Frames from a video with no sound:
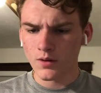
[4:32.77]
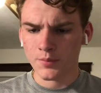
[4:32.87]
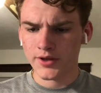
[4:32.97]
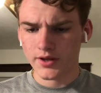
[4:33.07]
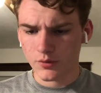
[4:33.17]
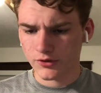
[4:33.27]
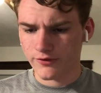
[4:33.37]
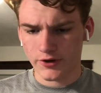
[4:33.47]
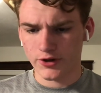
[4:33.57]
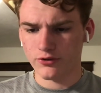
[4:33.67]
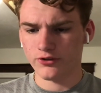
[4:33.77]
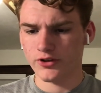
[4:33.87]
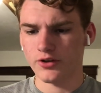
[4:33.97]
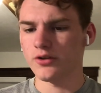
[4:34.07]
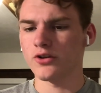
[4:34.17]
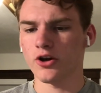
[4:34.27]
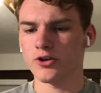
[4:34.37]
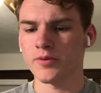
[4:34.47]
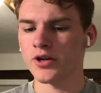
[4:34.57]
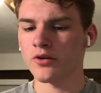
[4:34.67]
But yeah, it was a very interesting
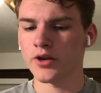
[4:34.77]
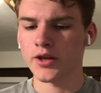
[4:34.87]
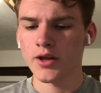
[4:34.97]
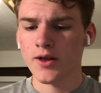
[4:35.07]
documentary.